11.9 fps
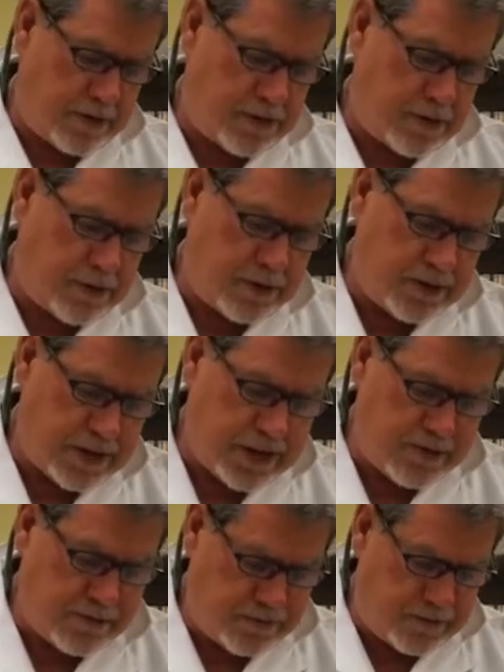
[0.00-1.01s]
So instead
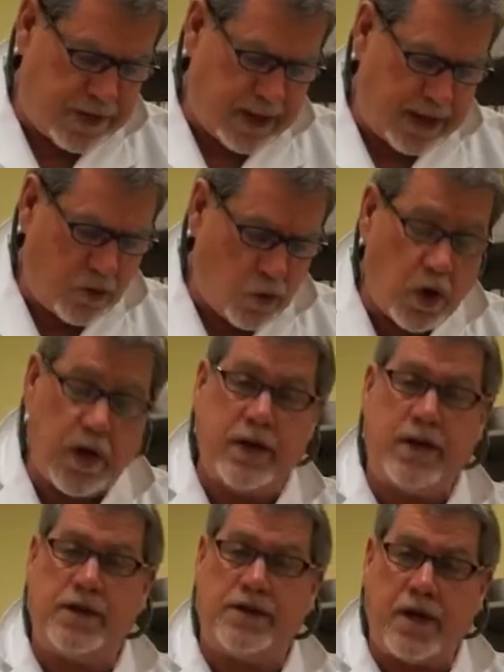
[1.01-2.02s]
of taking
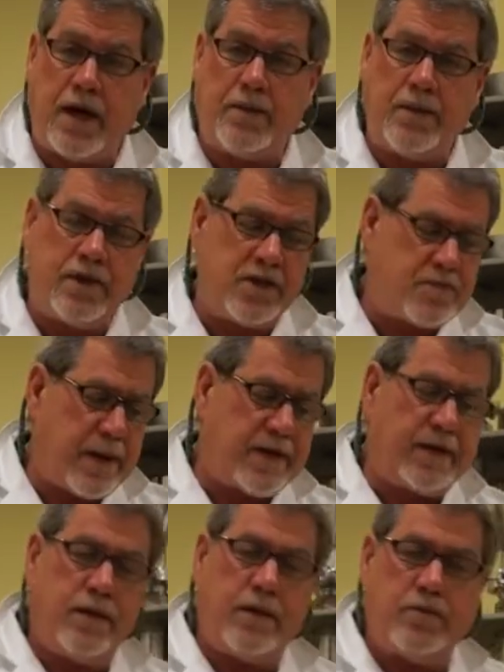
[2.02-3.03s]
one at a time and
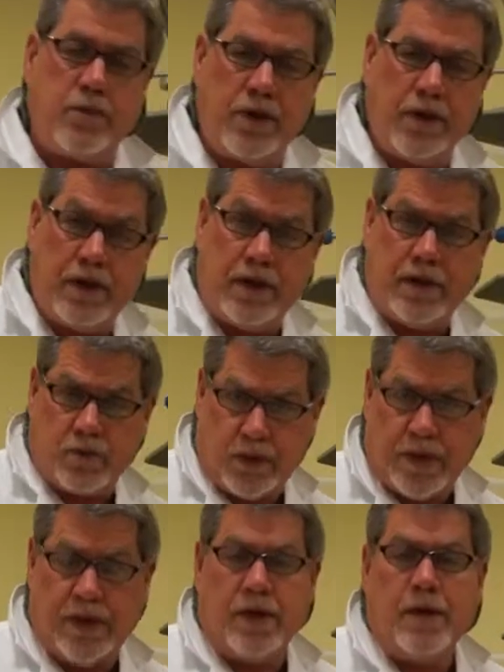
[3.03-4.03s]
inspecting it and putting it
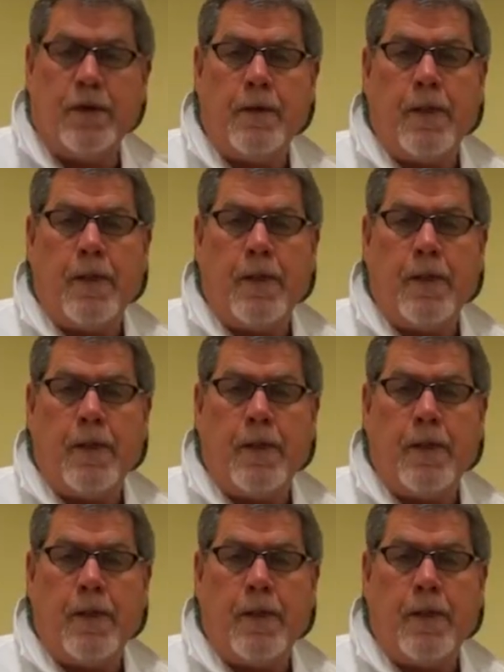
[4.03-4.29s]
in